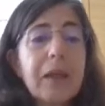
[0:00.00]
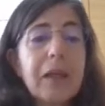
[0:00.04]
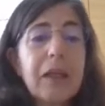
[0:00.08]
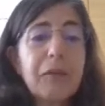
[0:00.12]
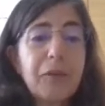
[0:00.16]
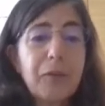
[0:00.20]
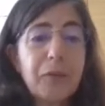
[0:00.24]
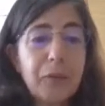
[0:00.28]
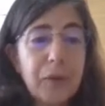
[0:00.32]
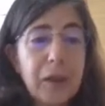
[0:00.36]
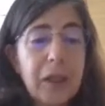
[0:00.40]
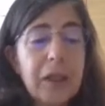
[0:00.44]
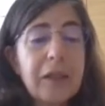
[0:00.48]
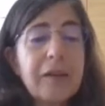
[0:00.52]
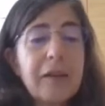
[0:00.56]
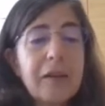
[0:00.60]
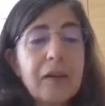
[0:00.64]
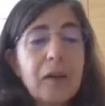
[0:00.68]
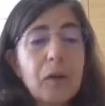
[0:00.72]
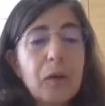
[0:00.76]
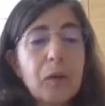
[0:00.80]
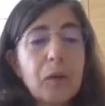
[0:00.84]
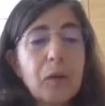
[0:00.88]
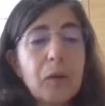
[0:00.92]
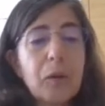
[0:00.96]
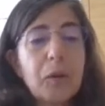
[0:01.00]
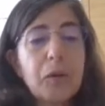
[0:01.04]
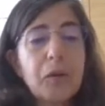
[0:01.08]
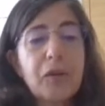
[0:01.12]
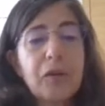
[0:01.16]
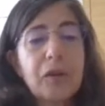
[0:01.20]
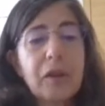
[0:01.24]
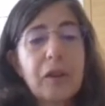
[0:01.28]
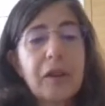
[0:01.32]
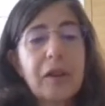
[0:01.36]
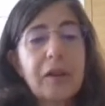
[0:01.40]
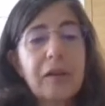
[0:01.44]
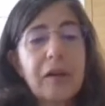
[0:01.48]
if it
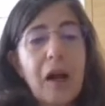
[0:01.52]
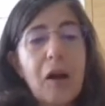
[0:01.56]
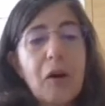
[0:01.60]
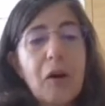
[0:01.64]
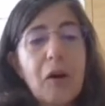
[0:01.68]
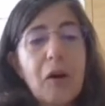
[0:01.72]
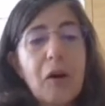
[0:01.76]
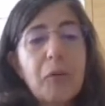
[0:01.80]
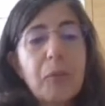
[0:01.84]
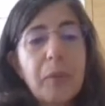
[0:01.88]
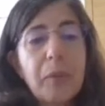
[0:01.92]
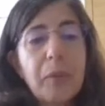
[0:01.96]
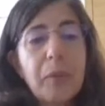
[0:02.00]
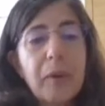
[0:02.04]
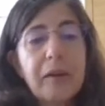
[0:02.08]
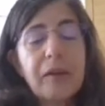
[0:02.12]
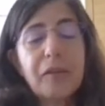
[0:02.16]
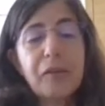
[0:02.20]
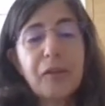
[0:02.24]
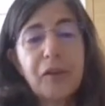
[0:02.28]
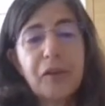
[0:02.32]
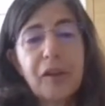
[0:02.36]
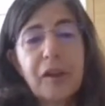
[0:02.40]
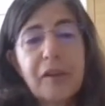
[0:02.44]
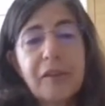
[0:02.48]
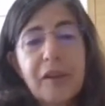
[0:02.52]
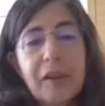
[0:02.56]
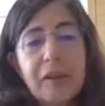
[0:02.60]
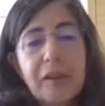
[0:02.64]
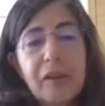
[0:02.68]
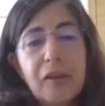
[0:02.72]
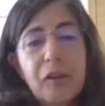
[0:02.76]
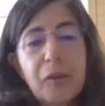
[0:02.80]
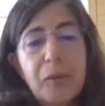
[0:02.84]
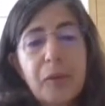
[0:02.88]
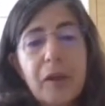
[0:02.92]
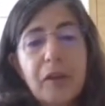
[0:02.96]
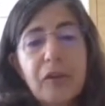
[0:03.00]
includes groundbreaking research
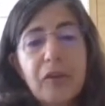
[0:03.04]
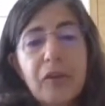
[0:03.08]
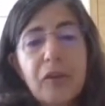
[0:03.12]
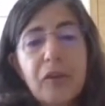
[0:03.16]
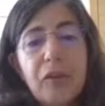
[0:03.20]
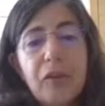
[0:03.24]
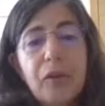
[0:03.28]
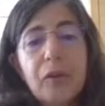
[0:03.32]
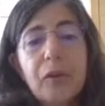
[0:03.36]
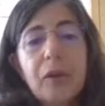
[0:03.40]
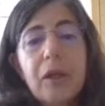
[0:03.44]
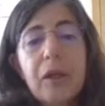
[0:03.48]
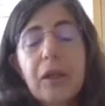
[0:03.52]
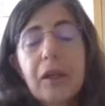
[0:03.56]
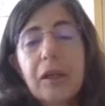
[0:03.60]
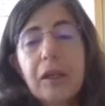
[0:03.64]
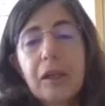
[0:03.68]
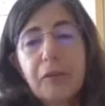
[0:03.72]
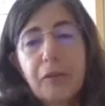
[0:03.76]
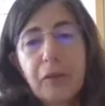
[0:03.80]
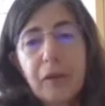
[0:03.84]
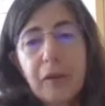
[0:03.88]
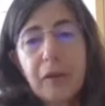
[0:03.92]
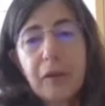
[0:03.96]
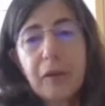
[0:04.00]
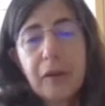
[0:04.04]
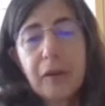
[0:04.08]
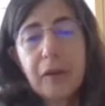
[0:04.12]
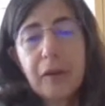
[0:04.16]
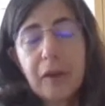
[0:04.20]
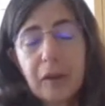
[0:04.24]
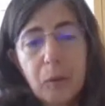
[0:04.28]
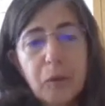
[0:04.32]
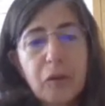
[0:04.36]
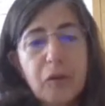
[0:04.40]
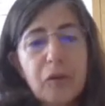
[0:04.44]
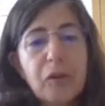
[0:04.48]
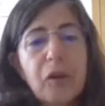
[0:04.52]
and innovation, if it
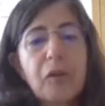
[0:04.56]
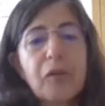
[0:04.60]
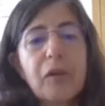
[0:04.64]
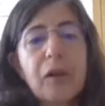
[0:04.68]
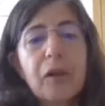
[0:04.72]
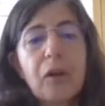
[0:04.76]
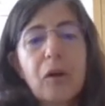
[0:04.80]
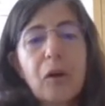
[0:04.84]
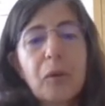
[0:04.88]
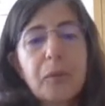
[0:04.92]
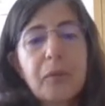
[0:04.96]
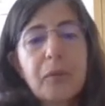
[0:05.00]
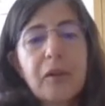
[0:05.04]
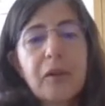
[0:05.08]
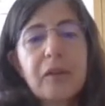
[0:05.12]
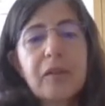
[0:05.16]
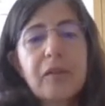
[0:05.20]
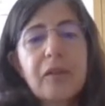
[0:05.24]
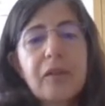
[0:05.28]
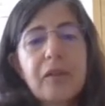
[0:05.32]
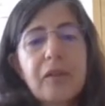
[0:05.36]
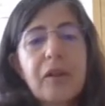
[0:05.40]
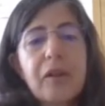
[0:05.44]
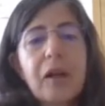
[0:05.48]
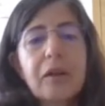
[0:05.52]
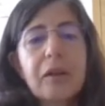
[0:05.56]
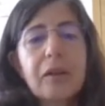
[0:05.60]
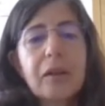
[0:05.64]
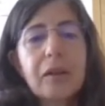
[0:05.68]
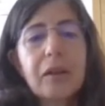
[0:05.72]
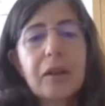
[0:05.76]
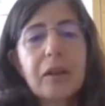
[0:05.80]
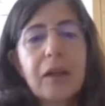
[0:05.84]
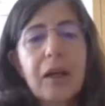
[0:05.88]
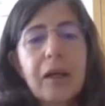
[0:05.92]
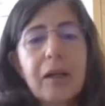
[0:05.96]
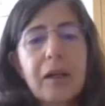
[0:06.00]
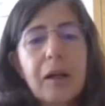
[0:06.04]
includes novel concepts
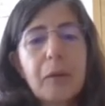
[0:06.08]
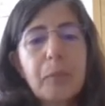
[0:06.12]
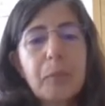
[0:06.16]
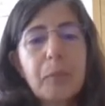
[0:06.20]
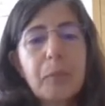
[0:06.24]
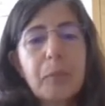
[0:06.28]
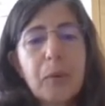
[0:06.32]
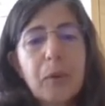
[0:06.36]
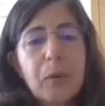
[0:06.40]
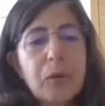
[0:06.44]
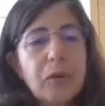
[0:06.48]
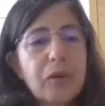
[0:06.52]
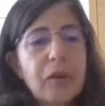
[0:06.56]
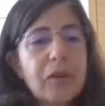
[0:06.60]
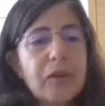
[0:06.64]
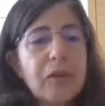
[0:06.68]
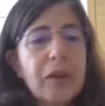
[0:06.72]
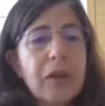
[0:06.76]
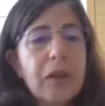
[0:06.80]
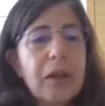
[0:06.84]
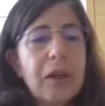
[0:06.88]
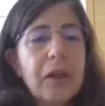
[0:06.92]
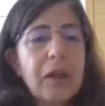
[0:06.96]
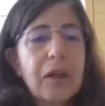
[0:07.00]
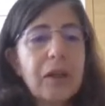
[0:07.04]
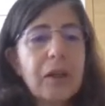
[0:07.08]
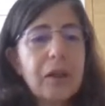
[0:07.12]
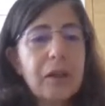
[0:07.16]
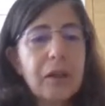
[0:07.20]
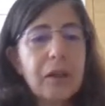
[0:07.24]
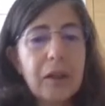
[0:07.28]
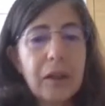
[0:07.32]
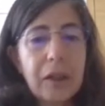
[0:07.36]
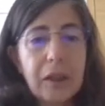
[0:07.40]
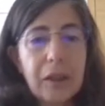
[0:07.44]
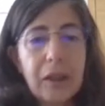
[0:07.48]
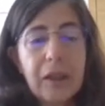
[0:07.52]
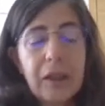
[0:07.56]
and approaches,
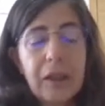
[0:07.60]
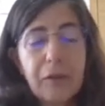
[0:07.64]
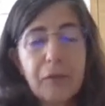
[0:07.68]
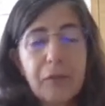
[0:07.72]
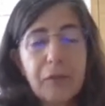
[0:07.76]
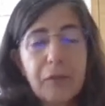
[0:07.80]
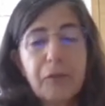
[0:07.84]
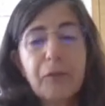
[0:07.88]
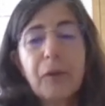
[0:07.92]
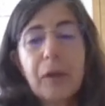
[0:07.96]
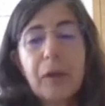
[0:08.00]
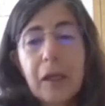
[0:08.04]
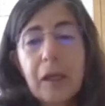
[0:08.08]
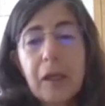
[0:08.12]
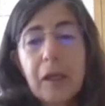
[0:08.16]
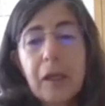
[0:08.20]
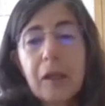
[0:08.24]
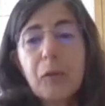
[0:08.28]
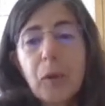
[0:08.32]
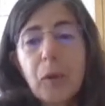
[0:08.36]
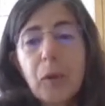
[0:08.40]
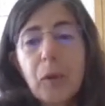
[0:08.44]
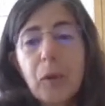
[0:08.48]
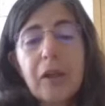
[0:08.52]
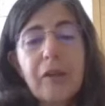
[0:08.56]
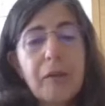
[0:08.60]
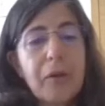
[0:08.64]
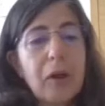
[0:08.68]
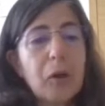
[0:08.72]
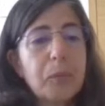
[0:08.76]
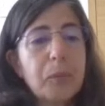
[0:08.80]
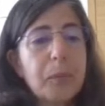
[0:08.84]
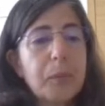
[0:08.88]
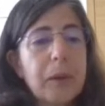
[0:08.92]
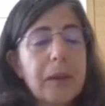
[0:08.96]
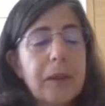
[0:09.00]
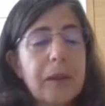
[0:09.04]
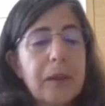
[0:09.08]
if it will
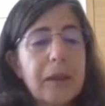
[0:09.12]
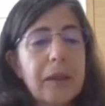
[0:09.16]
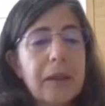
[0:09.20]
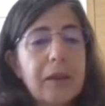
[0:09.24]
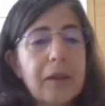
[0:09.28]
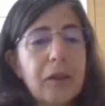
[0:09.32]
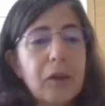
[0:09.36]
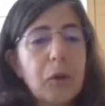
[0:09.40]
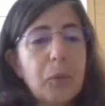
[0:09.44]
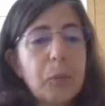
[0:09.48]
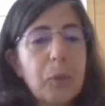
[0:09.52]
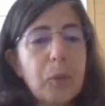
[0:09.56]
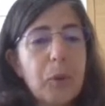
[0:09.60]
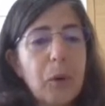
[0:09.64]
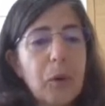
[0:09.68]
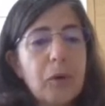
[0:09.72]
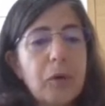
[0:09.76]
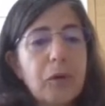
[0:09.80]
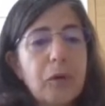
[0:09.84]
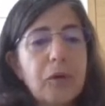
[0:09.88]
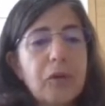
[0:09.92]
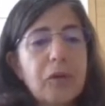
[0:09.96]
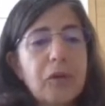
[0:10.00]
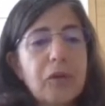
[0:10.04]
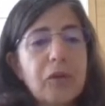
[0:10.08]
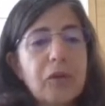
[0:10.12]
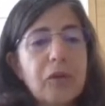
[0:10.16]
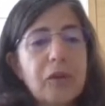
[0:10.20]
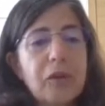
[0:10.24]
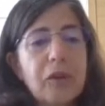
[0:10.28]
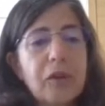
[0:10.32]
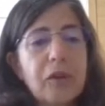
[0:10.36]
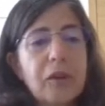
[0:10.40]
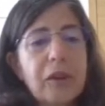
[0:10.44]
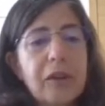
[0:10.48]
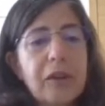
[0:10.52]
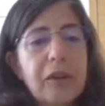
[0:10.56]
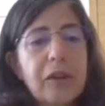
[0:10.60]
develop new products,
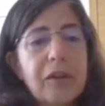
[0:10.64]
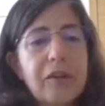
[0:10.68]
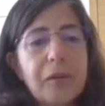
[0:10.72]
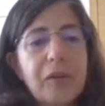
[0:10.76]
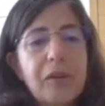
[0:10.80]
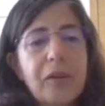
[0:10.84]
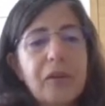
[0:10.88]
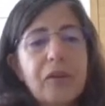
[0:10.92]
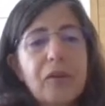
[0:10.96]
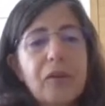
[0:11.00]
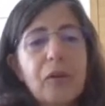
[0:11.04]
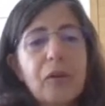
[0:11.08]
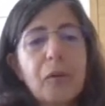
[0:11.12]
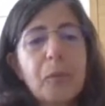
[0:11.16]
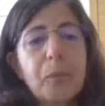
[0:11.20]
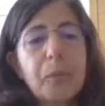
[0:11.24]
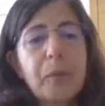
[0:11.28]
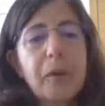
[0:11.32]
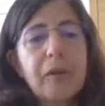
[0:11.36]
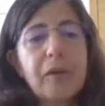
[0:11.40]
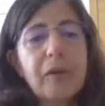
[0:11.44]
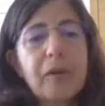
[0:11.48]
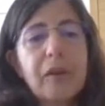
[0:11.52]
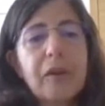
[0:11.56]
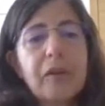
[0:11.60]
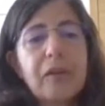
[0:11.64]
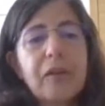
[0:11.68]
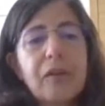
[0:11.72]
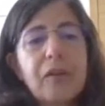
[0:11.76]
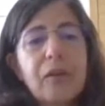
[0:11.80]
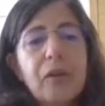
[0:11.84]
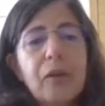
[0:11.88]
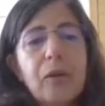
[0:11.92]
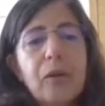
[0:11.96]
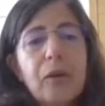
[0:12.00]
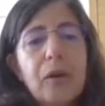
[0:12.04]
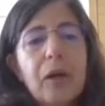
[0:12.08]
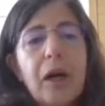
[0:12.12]
services, or
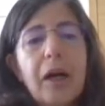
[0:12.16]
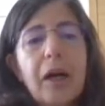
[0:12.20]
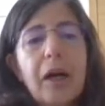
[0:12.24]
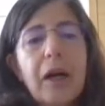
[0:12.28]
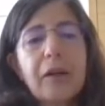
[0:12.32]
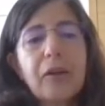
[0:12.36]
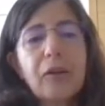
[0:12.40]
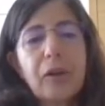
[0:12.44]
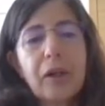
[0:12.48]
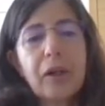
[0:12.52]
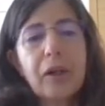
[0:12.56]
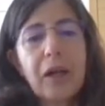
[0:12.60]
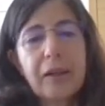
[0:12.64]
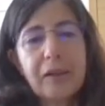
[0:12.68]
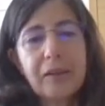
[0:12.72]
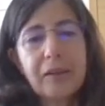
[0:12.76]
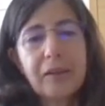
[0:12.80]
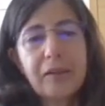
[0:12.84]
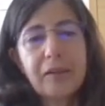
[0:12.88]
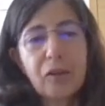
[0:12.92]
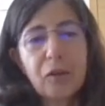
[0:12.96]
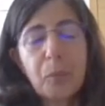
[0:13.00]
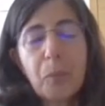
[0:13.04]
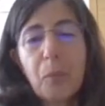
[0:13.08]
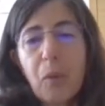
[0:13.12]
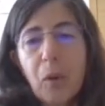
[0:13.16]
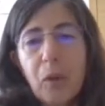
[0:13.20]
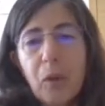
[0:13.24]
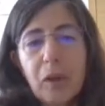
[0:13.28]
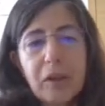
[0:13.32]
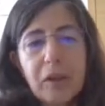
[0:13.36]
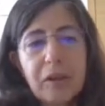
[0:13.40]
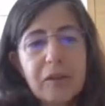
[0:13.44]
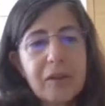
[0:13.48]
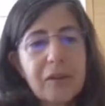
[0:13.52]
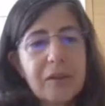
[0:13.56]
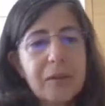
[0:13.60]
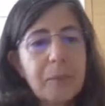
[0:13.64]
business and organization
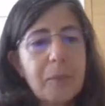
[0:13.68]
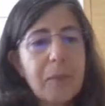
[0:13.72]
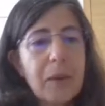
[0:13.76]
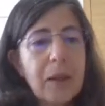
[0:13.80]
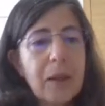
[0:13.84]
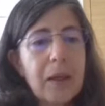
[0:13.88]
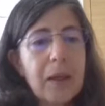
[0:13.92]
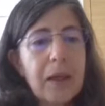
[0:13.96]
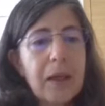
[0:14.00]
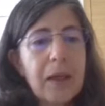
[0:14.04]
models.